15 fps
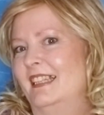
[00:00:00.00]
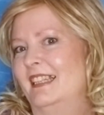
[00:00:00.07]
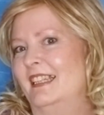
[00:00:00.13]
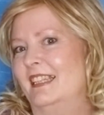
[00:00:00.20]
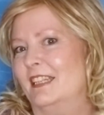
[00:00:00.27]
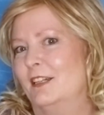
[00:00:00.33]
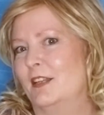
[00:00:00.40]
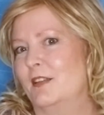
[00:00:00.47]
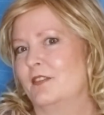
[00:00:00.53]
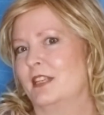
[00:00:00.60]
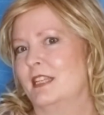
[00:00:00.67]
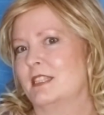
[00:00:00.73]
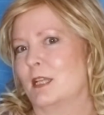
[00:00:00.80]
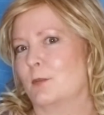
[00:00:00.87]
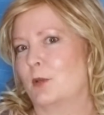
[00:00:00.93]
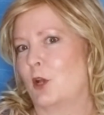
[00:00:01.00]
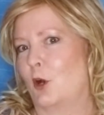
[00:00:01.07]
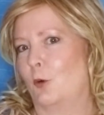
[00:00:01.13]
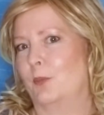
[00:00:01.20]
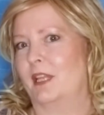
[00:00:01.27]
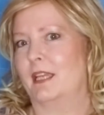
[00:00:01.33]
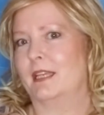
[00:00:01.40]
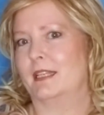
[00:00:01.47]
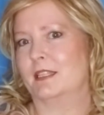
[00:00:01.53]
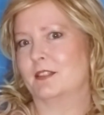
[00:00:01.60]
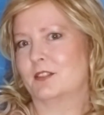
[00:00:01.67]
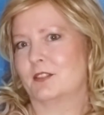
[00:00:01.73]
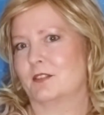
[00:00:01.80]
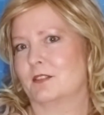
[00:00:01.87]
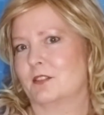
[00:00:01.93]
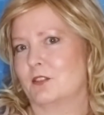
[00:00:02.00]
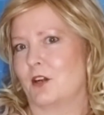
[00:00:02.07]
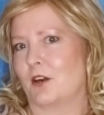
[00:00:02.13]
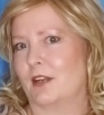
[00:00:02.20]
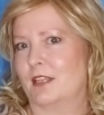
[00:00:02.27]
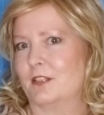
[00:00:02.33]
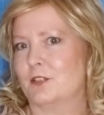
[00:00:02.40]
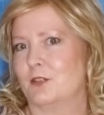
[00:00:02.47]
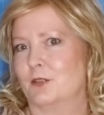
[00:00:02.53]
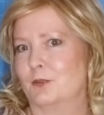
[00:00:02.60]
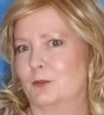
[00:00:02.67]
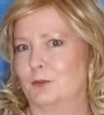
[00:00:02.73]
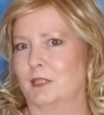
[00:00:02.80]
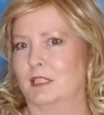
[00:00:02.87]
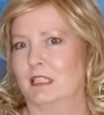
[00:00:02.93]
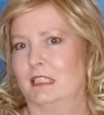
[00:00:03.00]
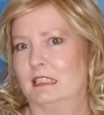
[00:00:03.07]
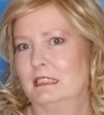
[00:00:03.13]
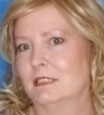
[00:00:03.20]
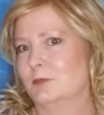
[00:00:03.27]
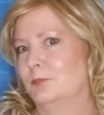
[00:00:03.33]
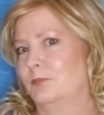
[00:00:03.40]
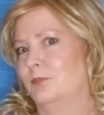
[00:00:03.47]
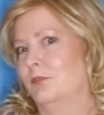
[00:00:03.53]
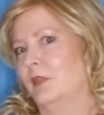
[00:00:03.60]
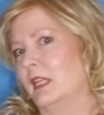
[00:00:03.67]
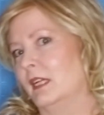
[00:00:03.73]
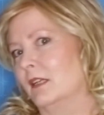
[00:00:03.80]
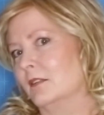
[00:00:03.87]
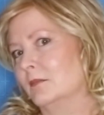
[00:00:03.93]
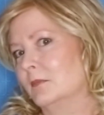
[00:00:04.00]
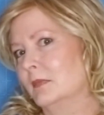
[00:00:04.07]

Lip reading: you know, even as I'm combing it, it's starting to, you know,